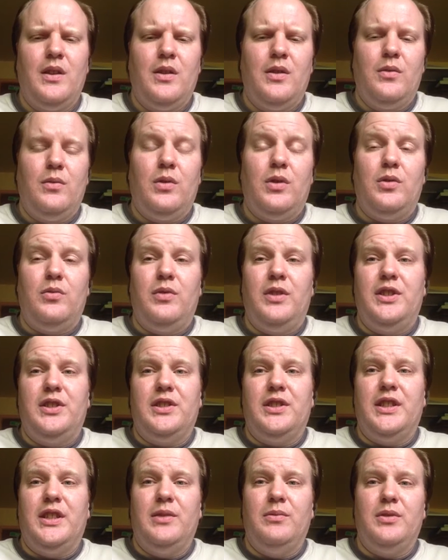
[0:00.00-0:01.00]
well,
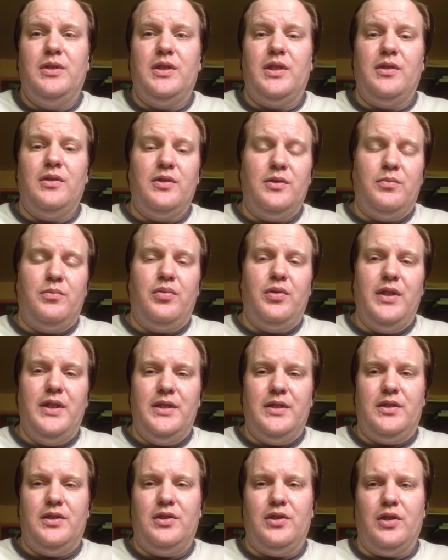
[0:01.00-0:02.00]
originally he was known as
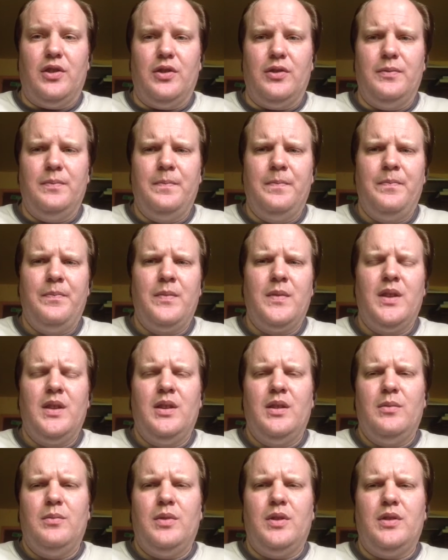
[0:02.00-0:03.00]
Prince John,
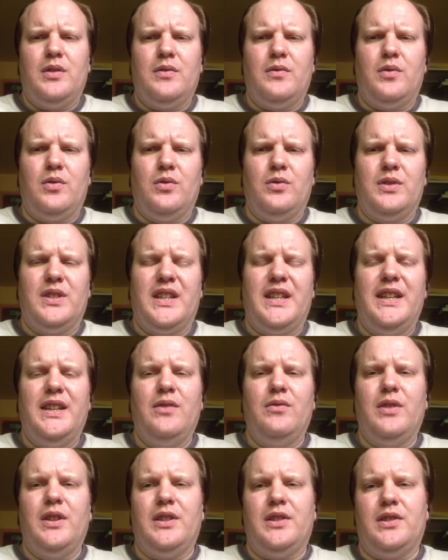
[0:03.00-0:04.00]
because, of course, King
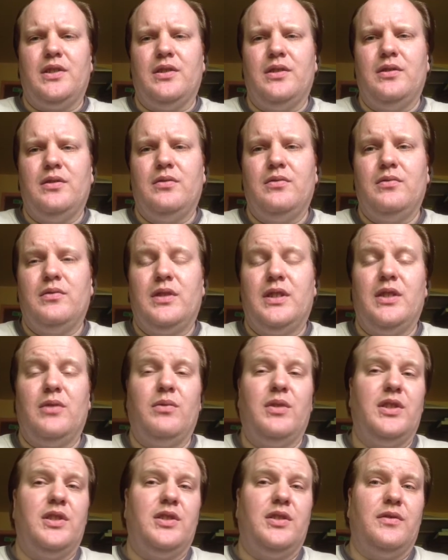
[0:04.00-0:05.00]
Richard, King
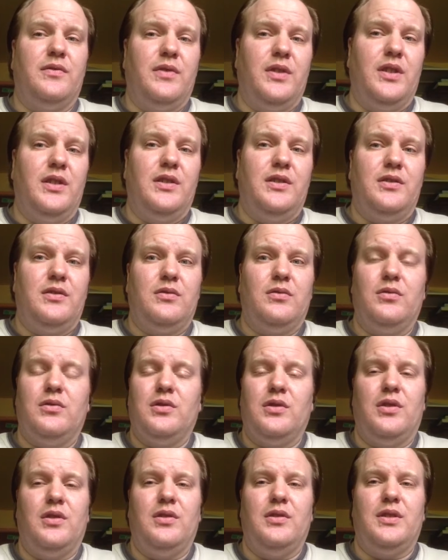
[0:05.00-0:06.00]
Richard I, also
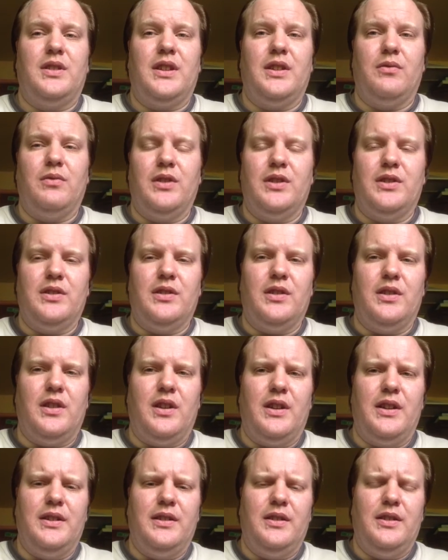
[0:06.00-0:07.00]
known as King Richard the
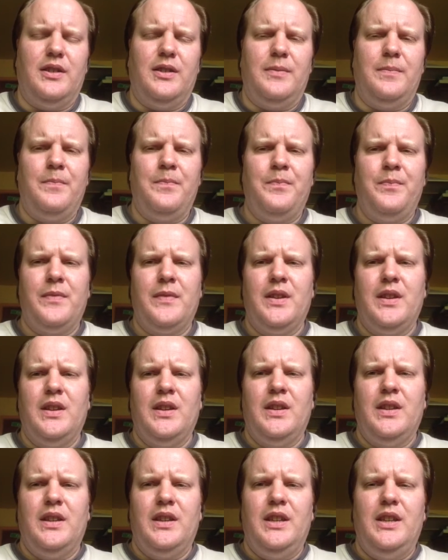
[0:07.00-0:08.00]
Lionheart,
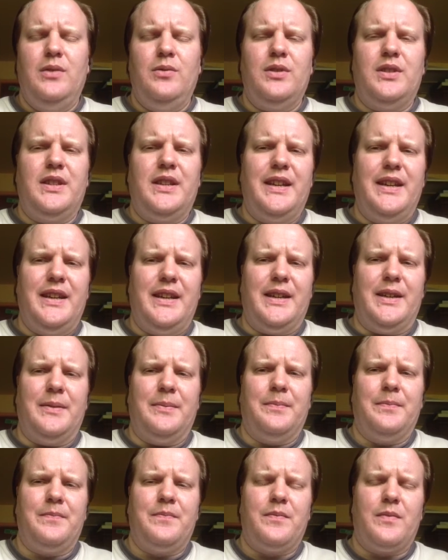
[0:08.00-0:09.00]
he was
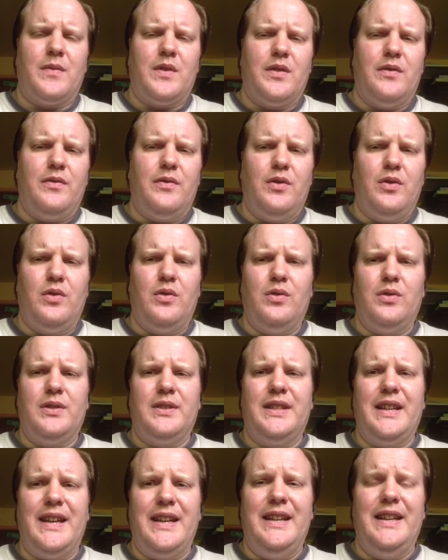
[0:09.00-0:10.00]
king for
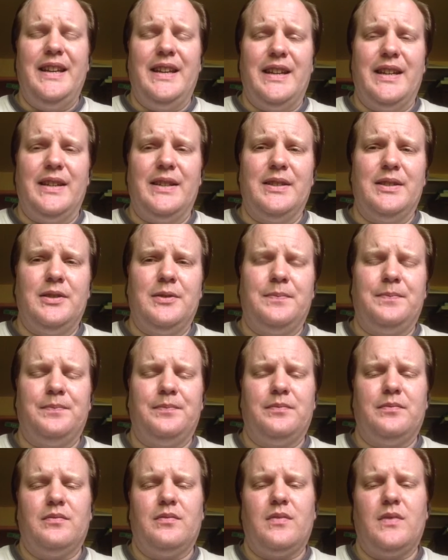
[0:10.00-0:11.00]
10 years,
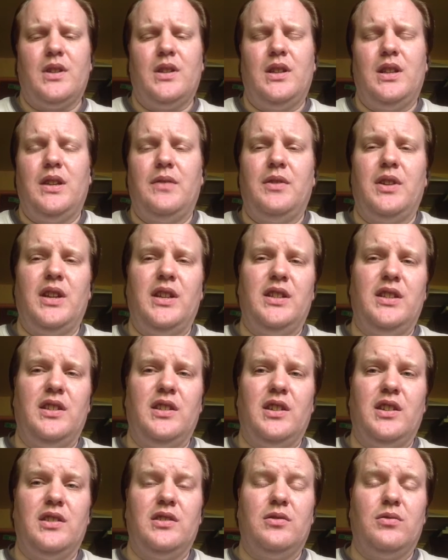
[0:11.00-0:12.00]

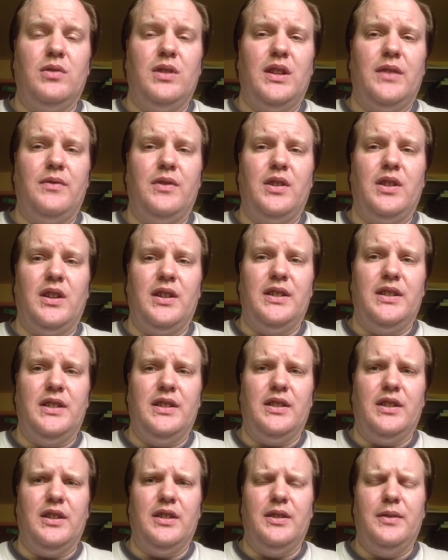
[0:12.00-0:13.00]
1189 to
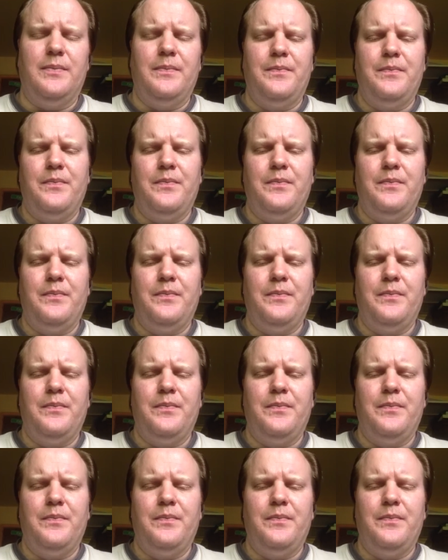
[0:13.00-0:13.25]
1199.